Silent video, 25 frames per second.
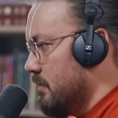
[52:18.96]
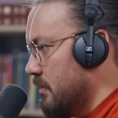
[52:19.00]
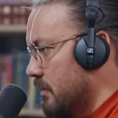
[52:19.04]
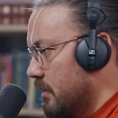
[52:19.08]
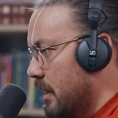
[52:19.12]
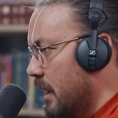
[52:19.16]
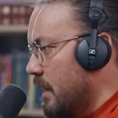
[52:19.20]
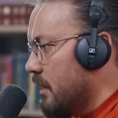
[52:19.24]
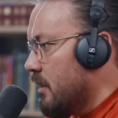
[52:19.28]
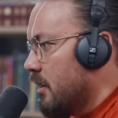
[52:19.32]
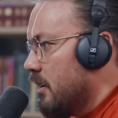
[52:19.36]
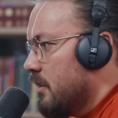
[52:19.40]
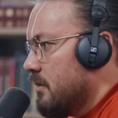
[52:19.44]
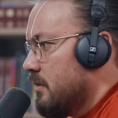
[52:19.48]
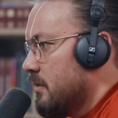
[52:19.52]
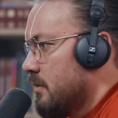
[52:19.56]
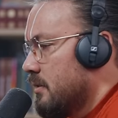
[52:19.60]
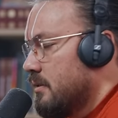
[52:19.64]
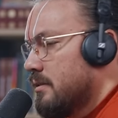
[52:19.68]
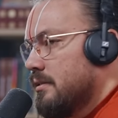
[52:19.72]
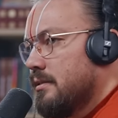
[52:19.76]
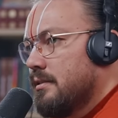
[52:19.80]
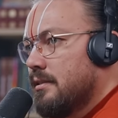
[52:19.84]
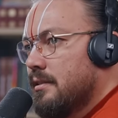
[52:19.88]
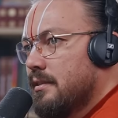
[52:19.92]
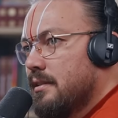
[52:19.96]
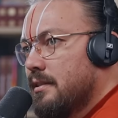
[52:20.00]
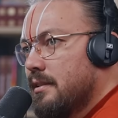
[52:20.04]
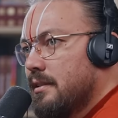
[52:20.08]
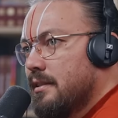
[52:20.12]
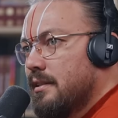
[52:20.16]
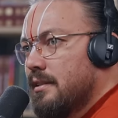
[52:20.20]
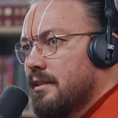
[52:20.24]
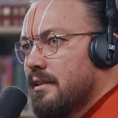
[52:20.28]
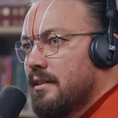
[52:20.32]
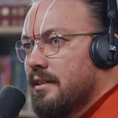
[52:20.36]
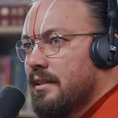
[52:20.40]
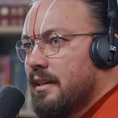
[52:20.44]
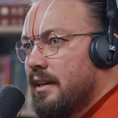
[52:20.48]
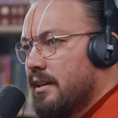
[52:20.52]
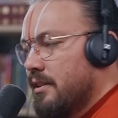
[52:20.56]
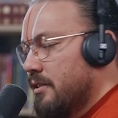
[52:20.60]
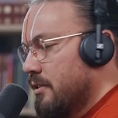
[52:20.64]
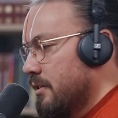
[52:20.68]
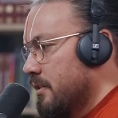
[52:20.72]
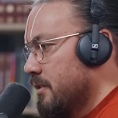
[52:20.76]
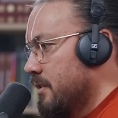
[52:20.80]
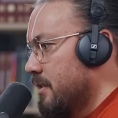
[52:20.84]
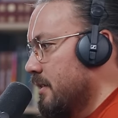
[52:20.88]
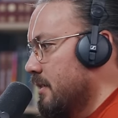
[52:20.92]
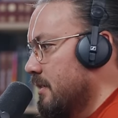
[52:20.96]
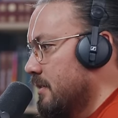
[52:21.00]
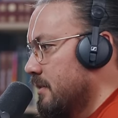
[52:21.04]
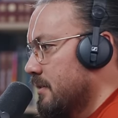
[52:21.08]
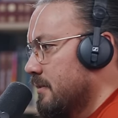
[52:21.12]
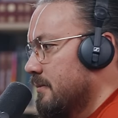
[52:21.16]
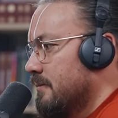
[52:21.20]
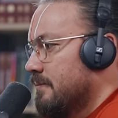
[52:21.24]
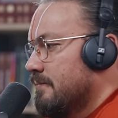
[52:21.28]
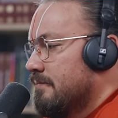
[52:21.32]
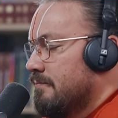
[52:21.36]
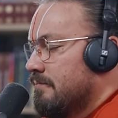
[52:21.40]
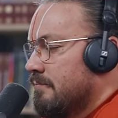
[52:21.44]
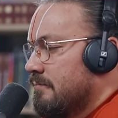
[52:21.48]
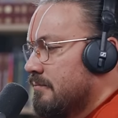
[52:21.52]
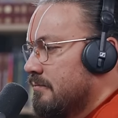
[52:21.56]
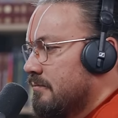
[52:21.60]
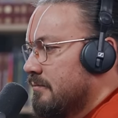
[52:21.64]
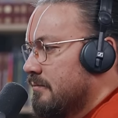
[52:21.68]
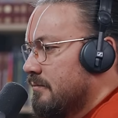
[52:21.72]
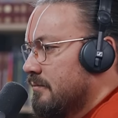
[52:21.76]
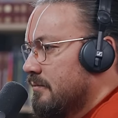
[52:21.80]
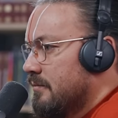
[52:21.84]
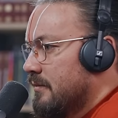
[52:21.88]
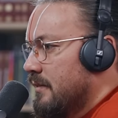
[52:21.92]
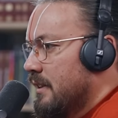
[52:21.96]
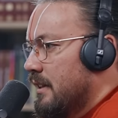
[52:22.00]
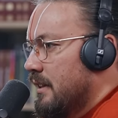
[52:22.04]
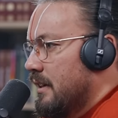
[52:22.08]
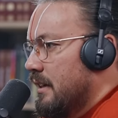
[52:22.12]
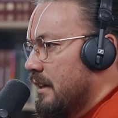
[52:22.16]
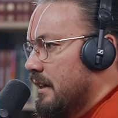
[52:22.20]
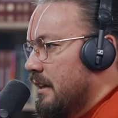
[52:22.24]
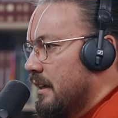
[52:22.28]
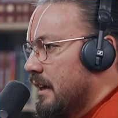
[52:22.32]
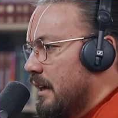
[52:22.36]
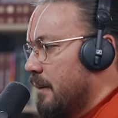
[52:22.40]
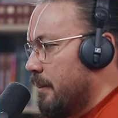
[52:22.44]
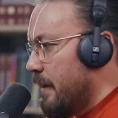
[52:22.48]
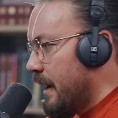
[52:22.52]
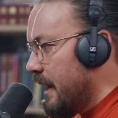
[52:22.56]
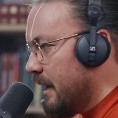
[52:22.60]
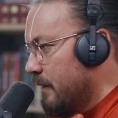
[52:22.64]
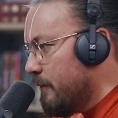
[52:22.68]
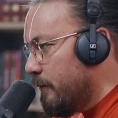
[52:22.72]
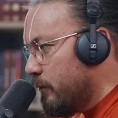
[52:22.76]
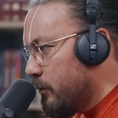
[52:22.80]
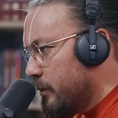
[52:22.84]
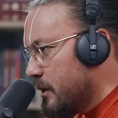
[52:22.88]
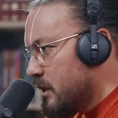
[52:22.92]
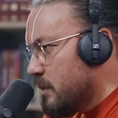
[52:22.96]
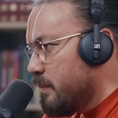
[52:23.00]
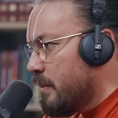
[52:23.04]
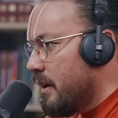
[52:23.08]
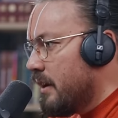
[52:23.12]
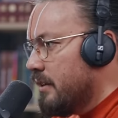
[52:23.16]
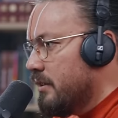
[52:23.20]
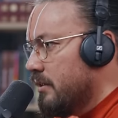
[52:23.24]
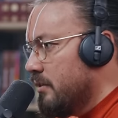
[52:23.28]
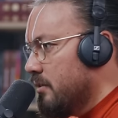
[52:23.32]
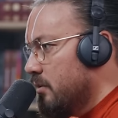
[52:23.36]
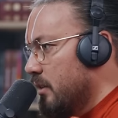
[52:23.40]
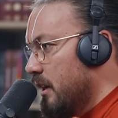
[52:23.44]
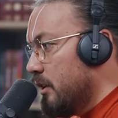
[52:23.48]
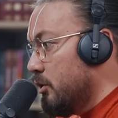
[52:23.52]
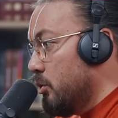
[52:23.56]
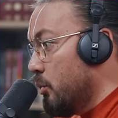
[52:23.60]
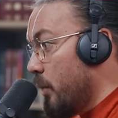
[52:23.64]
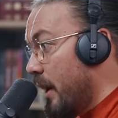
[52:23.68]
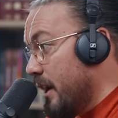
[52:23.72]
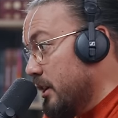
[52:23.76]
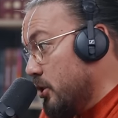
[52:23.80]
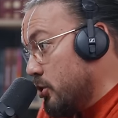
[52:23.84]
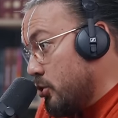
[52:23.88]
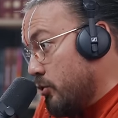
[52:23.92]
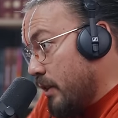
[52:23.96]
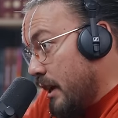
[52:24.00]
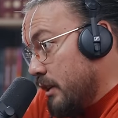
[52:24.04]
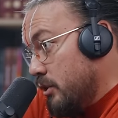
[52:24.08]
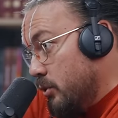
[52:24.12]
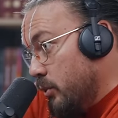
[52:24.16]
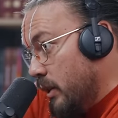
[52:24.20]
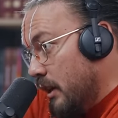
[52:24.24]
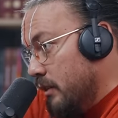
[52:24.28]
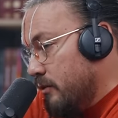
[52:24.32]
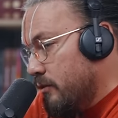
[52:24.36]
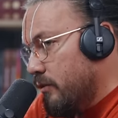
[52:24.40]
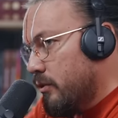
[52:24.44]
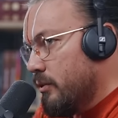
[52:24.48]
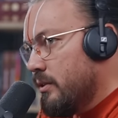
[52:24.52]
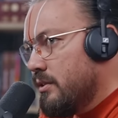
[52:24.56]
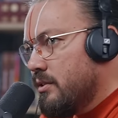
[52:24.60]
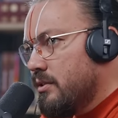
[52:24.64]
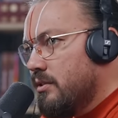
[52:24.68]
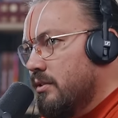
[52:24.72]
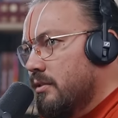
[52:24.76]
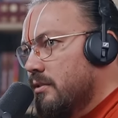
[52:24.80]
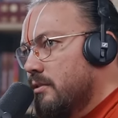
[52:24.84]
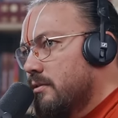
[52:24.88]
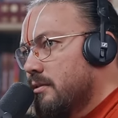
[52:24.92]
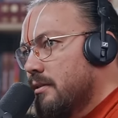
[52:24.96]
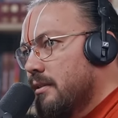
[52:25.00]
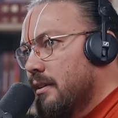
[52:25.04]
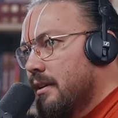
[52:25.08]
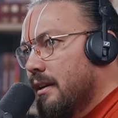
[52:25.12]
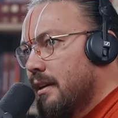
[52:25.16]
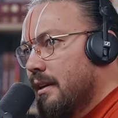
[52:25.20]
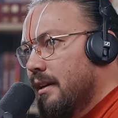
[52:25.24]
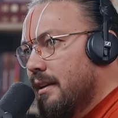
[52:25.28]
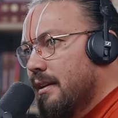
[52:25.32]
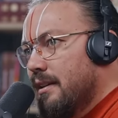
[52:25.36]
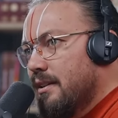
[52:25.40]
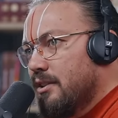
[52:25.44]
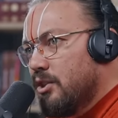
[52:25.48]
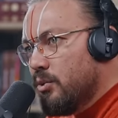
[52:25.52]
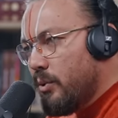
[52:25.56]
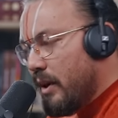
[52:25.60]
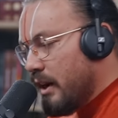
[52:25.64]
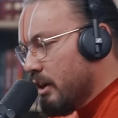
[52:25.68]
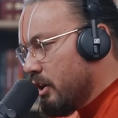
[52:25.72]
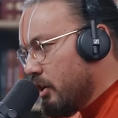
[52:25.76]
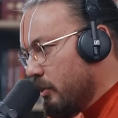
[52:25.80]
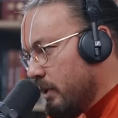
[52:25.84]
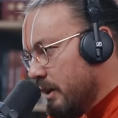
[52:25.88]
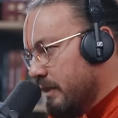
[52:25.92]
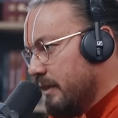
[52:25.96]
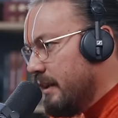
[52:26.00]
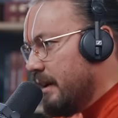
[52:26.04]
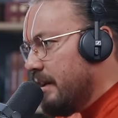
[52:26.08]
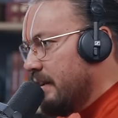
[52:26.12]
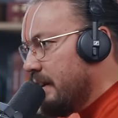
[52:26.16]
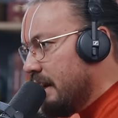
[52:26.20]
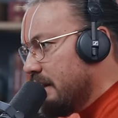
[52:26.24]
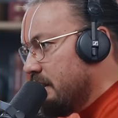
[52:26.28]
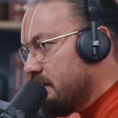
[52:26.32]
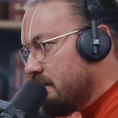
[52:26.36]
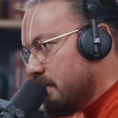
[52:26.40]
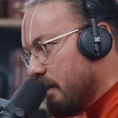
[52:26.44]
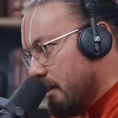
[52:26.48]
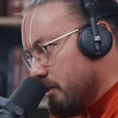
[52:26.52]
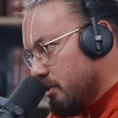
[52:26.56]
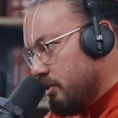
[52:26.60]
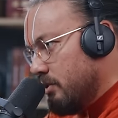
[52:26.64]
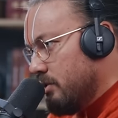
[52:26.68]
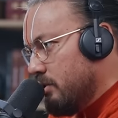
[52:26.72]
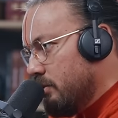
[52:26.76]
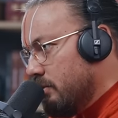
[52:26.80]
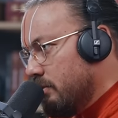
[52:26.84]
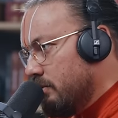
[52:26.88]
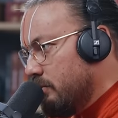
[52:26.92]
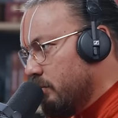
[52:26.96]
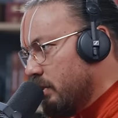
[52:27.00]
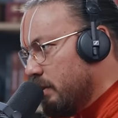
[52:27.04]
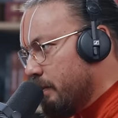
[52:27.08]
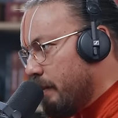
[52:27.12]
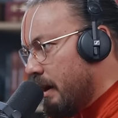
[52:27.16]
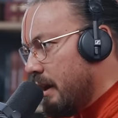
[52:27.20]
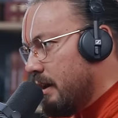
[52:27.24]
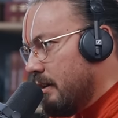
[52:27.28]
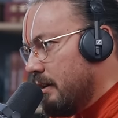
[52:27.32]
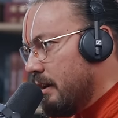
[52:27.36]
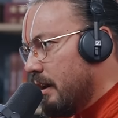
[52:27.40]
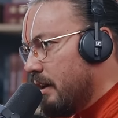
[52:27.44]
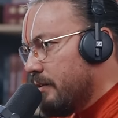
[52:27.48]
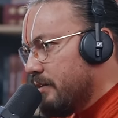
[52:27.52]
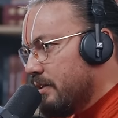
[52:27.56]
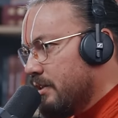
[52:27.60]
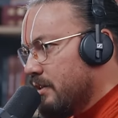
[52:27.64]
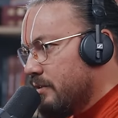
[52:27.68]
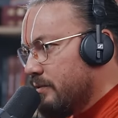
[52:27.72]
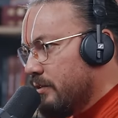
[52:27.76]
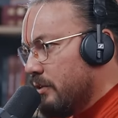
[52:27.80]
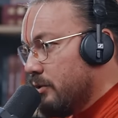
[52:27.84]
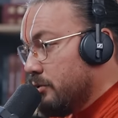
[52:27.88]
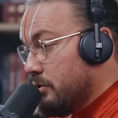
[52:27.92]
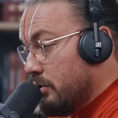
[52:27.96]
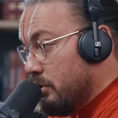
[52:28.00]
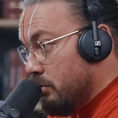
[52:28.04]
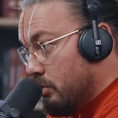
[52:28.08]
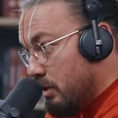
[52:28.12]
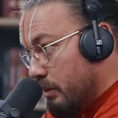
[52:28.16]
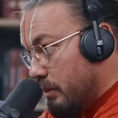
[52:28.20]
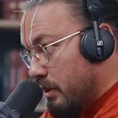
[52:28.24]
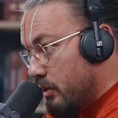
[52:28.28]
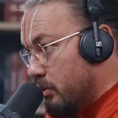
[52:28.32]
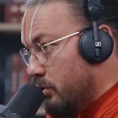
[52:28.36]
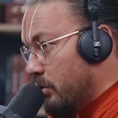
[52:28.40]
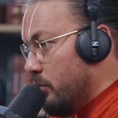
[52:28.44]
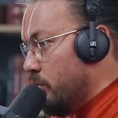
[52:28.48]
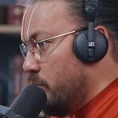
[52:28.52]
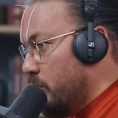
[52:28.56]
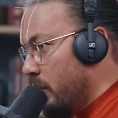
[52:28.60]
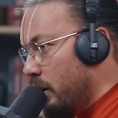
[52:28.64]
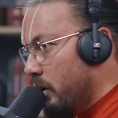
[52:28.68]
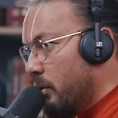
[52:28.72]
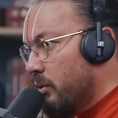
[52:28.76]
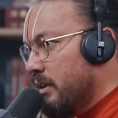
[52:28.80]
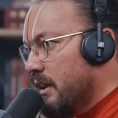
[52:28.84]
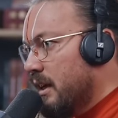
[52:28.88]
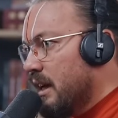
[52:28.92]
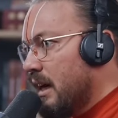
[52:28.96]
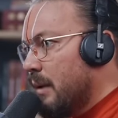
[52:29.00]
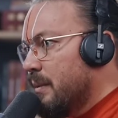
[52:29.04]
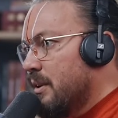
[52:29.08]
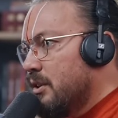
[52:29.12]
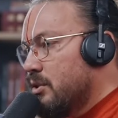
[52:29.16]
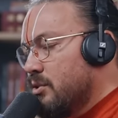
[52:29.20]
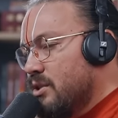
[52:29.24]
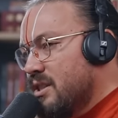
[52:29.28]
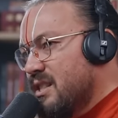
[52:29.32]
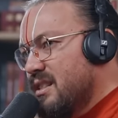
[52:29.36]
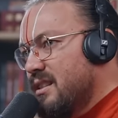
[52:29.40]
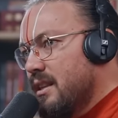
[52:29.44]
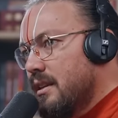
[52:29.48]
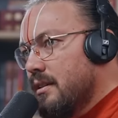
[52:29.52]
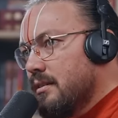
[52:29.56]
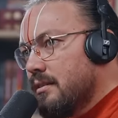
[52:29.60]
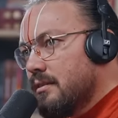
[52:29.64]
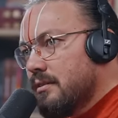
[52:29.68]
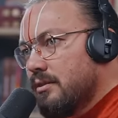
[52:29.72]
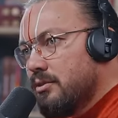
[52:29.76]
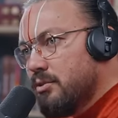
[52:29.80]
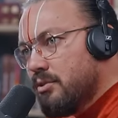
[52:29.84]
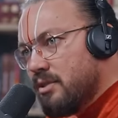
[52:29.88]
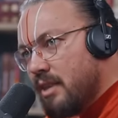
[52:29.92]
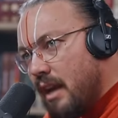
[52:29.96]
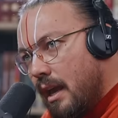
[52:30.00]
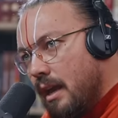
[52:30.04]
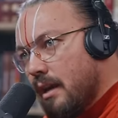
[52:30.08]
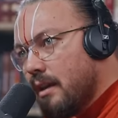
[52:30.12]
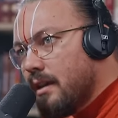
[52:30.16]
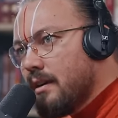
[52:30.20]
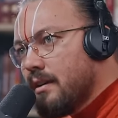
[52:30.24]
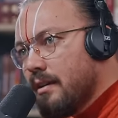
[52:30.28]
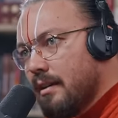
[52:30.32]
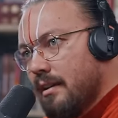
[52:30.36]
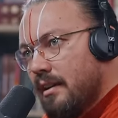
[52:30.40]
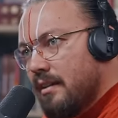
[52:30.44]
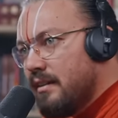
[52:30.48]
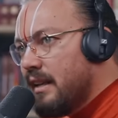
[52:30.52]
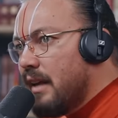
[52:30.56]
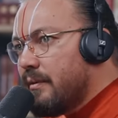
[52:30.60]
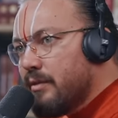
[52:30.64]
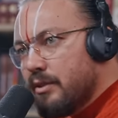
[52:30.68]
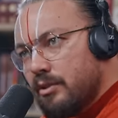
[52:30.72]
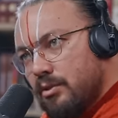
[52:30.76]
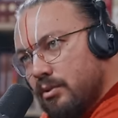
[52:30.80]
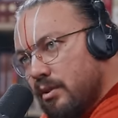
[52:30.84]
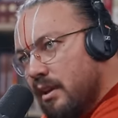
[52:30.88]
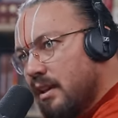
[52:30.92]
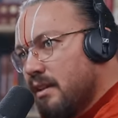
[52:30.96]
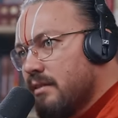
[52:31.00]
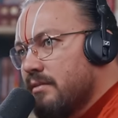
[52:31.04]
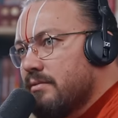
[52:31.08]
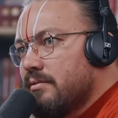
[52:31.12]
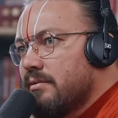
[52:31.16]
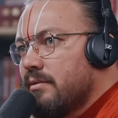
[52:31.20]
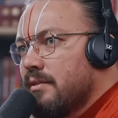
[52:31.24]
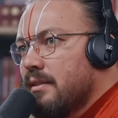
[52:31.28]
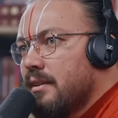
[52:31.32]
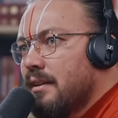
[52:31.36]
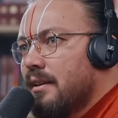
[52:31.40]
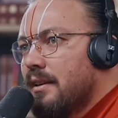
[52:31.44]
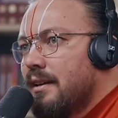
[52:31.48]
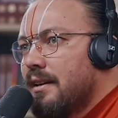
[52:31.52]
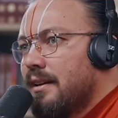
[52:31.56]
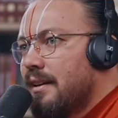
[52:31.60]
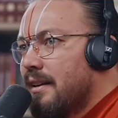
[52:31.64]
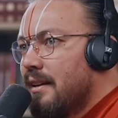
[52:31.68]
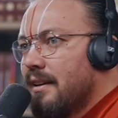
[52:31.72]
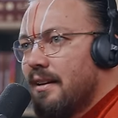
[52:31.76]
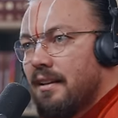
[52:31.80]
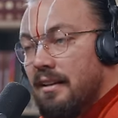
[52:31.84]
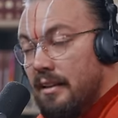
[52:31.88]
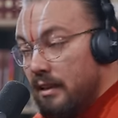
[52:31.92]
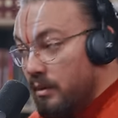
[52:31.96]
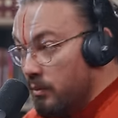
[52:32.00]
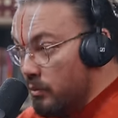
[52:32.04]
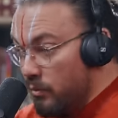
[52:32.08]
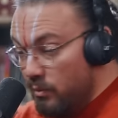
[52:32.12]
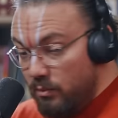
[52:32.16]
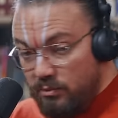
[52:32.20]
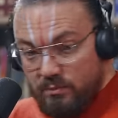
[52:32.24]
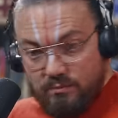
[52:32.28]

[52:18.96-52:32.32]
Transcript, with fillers: Hey God, hey Guruji, am I influenced by you? Or do I try to influence you? Do I go in there and touch you with my love and devotion, or, or do I only come in to steal, to take, never to give? Like,